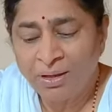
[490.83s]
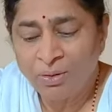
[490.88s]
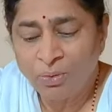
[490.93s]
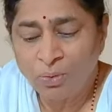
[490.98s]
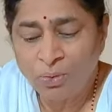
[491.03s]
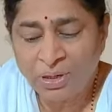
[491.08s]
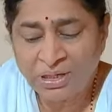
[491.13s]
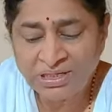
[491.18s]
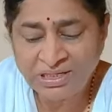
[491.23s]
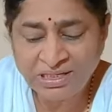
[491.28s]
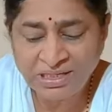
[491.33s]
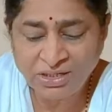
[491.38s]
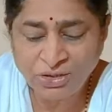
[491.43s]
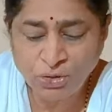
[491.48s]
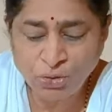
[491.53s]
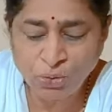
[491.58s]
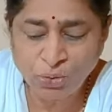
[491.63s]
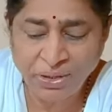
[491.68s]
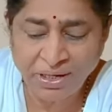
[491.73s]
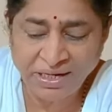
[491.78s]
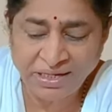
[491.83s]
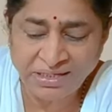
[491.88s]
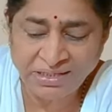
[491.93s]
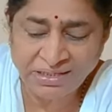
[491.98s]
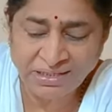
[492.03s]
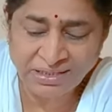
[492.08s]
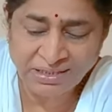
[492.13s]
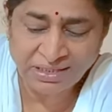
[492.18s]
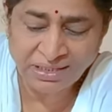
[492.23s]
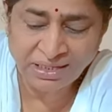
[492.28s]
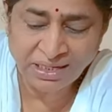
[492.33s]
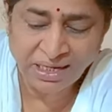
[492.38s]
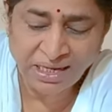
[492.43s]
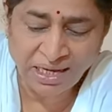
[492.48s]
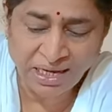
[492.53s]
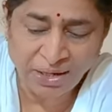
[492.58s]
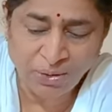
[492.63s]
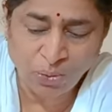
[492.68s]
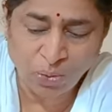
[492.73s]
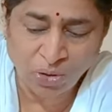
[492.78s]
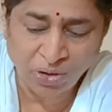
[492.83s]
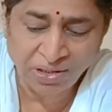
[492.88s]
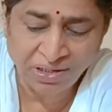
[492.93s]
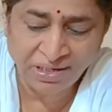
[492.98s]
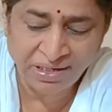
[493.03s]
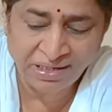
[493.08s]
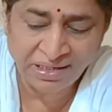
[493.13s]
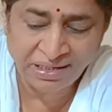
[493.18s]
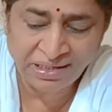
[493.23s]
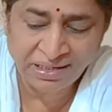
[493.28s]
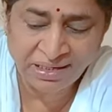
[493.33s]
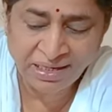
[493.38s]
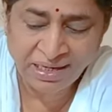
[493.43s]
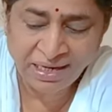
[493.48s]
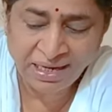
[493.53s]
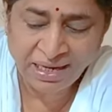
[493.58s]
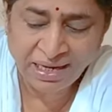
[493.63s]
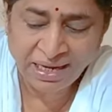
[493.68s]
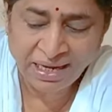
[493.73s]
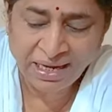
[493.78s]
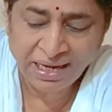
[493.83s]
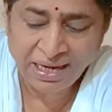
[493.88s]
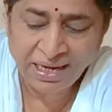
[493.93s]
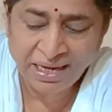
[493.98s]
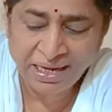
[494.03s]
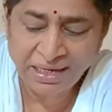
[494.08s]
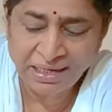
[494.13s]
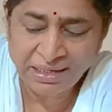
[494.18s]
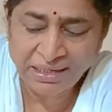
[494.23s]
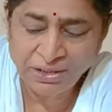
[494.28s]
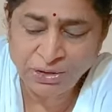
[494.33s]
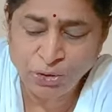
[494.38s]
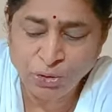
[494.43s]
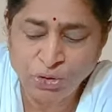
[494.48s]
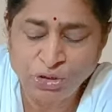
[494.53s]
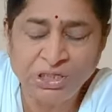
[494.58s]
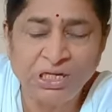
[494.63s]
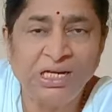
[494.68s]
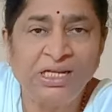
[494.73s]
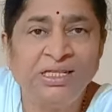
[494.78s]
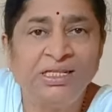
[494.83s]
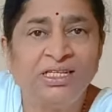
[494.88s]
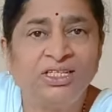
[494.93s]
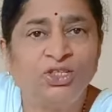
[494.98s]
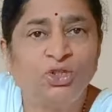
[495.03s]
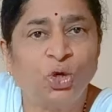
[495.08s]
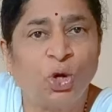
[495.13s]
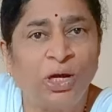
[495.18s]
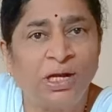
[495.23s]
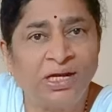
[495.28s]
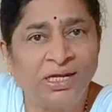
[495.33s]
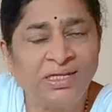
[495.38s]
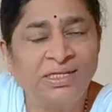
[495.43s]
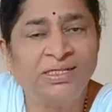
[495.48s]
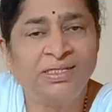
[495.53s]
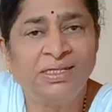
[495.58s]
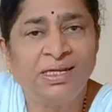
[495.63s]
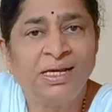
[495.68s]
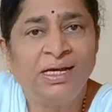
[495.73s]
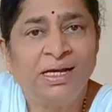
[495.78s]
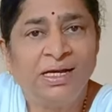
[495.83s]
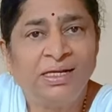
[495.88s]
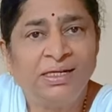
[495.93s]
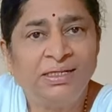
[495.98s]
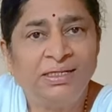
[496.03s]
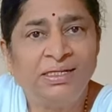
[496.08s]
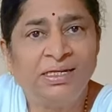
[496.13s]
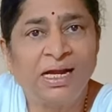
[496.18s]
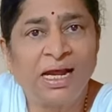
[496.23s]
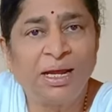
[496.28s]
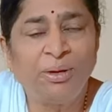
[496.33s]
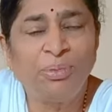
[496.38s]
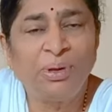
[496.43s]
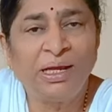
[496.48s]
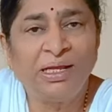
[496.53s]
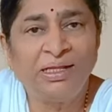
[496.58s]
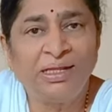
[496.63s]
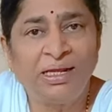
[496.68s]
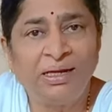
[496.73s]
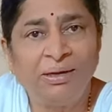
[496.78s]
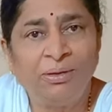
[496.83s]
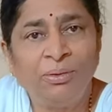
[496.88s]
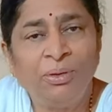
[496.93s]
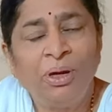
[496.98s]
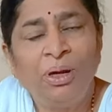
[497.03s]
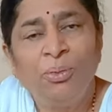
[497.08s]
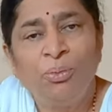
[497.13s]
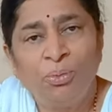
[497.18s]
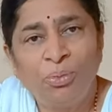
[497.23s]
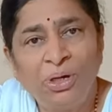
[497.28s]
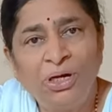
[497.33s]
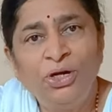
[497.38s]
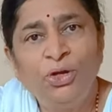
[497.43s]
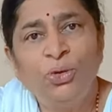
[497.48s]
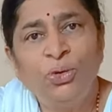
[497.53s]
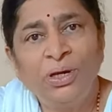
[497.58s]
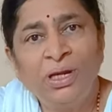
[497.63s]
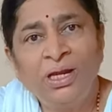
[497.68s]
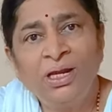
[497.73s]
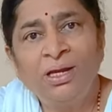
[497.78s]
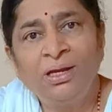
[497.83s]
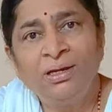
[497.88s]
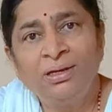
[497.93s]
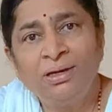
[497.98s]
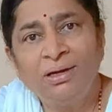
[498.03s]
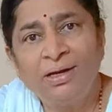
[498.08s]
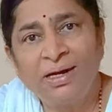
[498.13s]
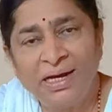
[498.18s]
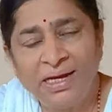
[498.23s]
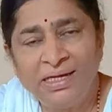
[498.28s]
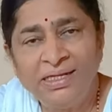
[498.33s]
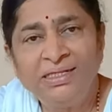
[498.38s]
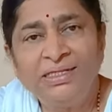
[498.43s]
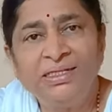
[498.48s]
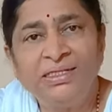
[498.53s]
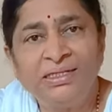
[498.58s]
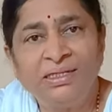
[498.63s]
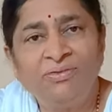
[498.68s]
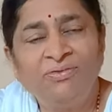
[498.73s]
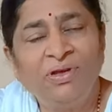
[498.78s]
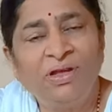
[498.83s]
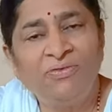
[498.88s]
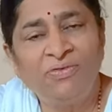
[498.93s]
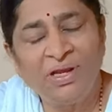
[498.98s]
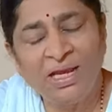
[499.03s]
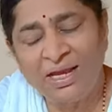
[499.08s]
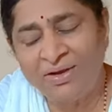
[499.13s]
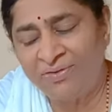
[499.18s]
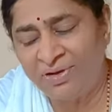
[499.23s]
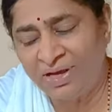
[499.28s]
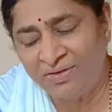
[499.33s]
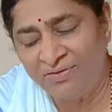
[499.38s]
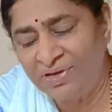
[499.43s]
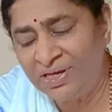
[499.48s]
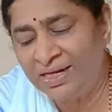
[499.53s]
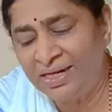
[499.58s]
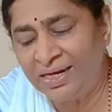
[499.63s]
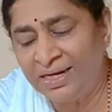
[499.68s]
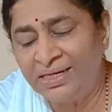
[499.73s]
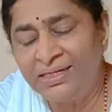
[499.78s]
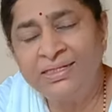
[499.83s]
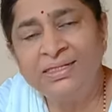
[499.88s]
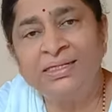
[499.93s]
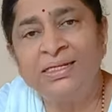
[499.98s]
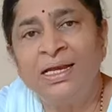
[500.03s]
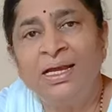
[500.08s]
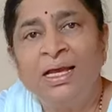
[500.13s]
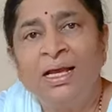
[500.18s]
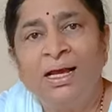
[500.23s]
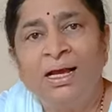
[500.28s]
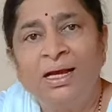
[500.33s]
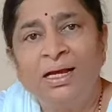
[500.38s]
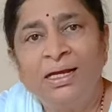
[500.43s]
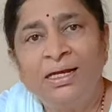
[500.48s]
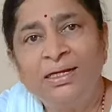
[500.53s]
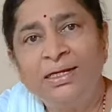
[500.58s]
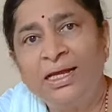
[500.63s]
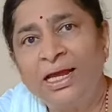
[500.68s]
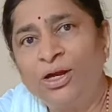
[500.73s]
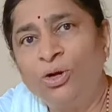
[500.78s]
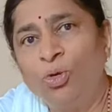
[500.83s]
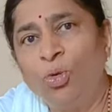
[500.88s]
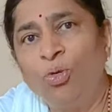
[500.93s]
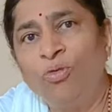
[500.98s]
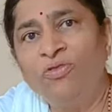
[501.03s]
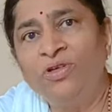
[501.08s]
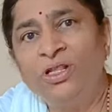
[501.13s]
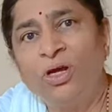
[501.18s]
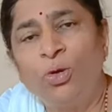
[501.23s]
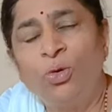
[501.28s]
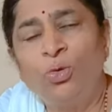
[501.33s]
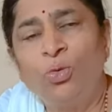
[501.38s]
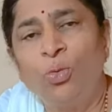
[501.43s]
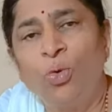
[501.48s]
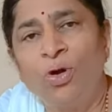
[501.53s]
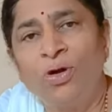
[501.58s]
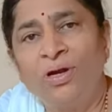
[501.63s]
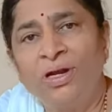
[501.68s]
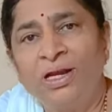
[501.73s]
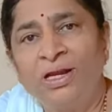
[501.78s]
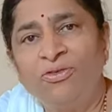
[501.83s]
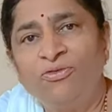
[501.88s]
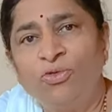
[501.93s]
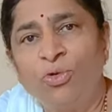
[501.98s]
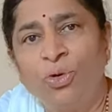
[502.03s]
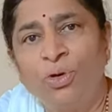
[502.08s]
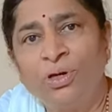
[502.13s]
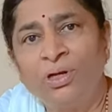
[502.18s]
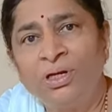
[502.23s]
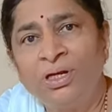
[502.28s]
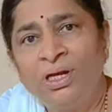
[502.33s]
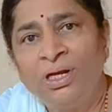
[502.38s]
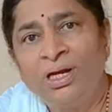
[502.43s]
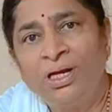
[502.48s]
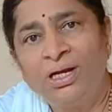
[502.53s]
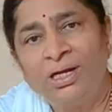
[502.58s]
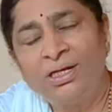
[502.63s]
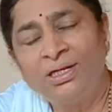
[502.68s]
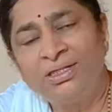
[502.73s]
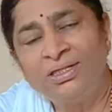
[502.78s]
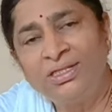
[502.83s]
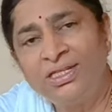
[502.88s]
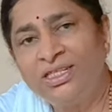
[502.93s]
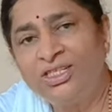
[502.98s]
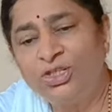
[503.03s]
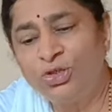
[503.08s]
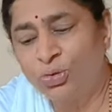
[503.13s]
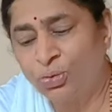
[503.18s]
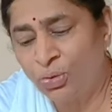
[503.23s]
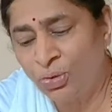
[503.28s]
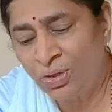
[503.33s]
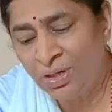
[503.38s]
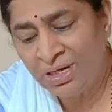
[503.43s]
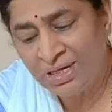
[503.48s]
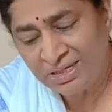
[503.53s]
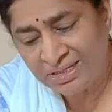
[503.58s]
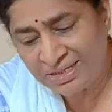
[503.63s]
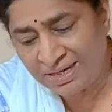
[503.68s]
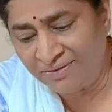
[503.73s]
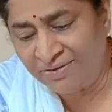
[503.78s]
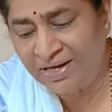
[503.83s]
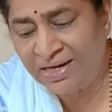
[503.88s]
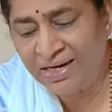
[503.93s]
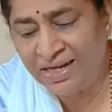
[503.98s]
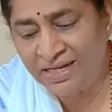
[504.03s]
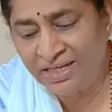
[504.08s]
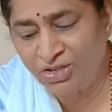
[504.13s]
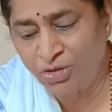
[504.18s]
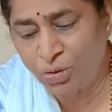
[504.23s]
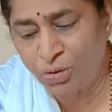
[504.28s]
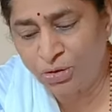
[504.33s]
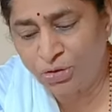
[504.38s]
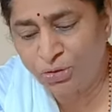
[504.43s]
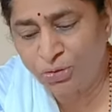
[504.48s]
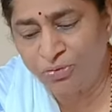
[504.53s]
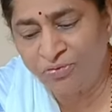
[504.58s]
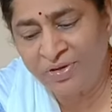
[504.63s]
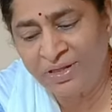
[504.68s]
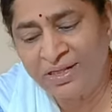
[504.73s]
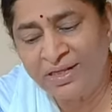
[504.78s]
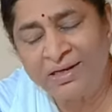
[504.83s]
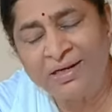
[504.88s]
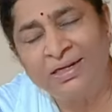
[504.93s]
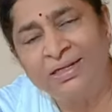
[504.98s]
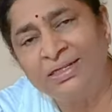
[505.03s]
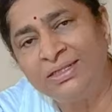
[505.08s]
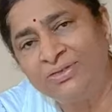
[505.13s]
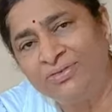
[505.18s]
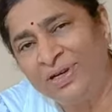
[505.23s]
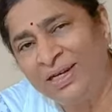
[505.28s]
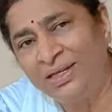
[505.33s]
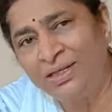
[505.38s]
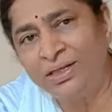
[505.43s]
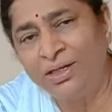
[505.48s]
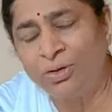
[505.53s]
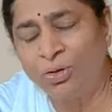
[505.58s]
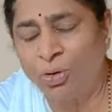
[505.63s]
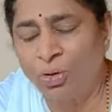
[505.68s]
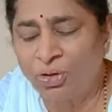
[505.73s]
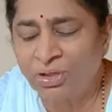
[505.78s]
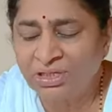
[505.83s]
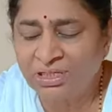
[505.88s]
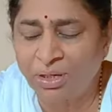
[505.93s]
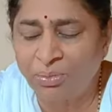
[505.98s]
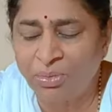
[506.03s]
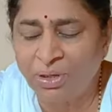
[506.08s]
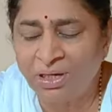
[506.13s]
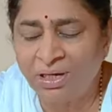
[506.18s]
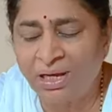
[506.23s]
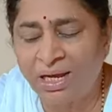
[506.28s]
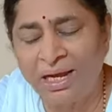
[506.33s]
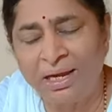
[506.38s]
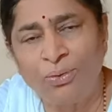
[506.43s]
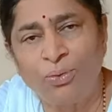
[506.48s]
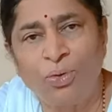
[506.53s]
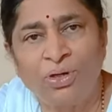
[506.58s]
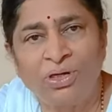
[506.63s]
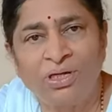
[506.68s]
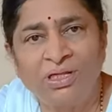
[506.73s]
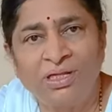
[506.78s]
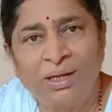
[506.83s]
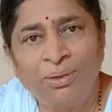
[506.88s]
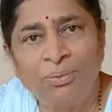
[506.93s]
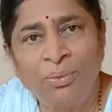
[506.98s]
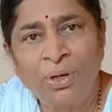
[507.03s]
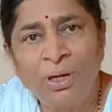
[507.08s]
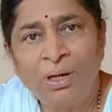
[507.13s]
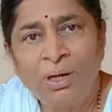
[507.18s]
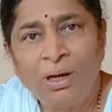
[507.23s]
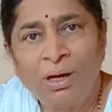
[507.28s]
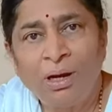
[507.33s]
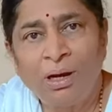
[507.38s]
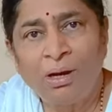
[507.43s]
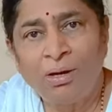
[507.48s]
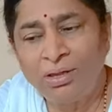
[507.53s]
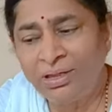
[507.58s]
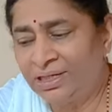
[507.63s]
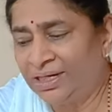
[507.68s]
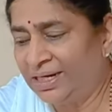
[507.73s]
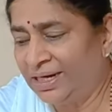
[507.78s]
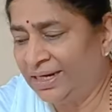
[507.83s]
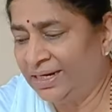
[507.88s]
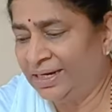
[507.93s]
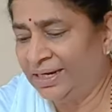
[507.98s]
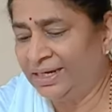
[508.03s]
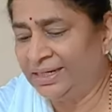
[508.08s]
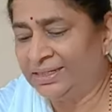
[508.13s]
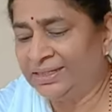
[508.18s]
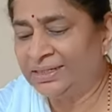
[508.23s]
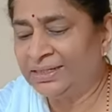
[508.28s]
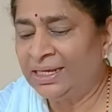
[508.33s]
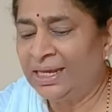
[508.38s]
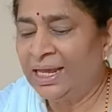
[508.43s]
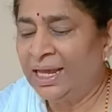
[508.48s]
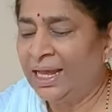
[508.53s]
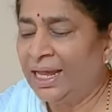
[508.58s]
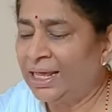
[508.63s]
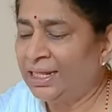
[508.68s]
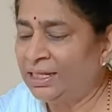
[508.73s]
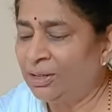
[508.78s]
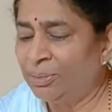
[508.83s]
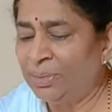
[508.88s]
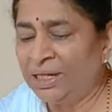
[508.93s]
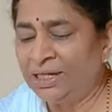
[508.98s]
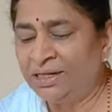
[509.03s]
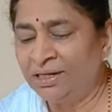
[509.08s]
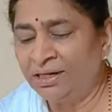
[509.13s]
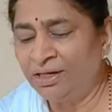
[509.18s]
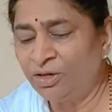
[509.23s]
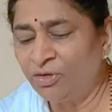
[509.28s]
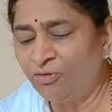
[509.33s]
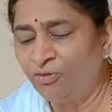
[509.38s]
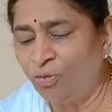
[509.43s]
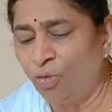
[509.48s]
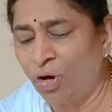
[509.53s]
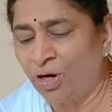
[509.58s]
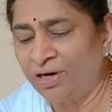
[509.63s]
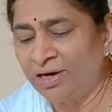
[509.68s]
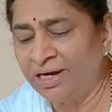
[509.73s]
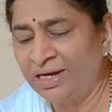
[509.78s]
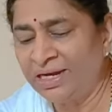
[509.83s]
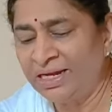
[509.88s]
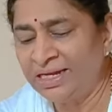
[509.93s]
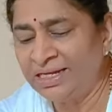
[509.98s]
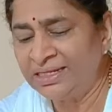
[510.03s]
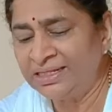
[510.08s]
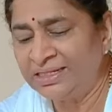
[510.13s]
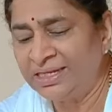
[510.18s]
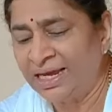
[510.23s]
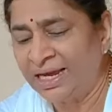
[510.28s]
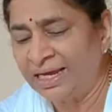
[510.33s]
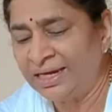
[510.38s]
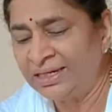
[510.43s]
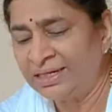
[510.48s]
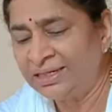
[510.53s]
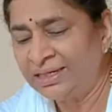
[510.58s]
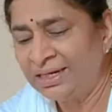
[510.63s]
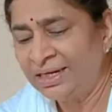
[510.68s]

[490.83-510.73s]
Once in 2 days, I water it, and usually the soil is dry by then. But during rainy season, where we have heavy rains, it can go without watering for 6 to 7 days also. Whether it is winter or summer, I water them alternate days. And the method of watering is that